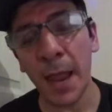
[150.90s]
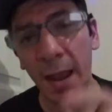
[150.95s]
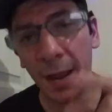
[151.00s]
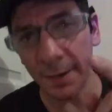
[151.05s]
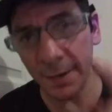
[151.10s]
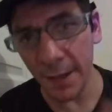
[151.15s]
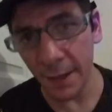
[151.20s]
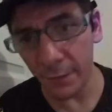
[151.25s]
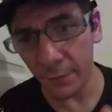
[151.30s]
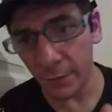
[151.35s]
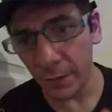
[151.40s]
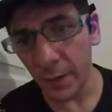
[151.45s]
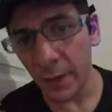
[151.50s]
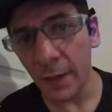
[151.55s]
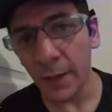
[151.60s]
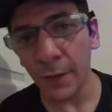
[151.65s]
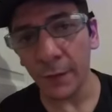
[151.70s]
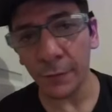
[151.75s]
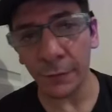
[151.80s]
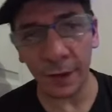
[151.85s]
I have
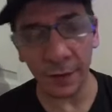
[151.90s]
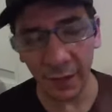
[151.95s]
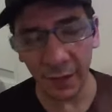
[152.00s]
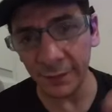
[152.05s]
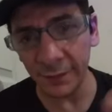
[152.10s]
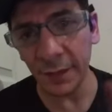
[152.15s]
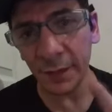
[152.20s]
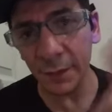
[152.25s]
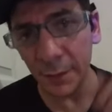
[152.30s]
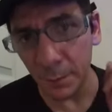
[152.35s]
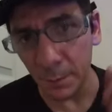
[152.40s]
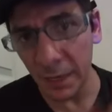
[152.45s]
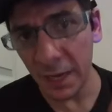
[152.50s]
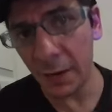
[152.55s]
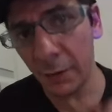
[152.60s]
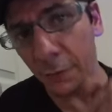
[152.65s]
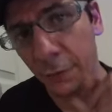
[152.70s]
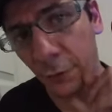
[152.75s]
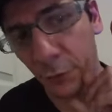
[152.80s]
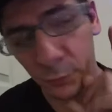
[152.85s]
500
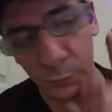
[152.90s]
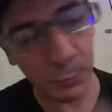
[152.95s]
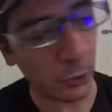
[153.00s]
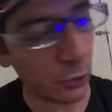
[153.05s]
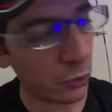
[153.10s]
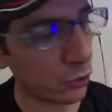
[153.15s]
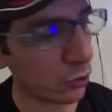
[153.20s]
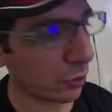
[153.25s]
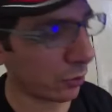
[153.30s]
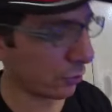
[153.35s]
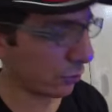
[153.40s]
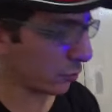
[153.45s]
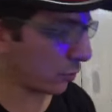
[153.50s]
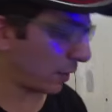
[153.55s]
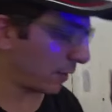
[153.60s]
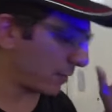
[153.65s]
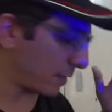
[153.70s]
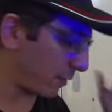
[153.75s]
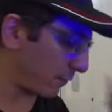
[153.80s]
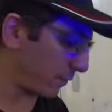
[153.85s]
emails from sponsors.
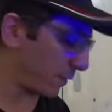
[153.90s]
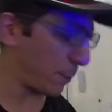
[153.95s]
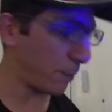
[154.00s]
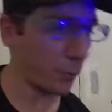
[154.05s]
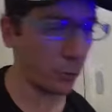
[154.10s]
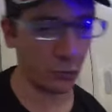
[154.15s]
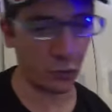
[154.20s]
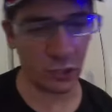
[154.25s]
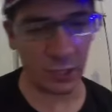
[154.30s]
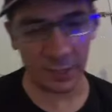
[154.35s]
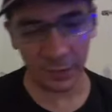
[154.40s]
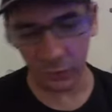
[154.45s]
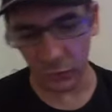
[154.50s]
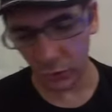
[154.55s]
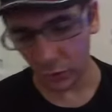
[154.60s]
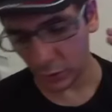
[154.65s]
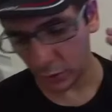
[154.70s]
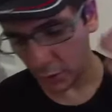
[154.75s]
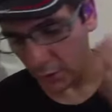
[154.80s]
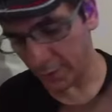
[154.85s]
So I have the
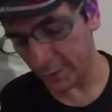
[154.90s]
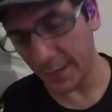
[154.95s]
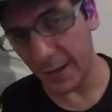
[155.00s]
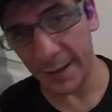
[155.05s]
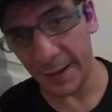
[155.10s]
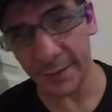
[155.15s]
projector, the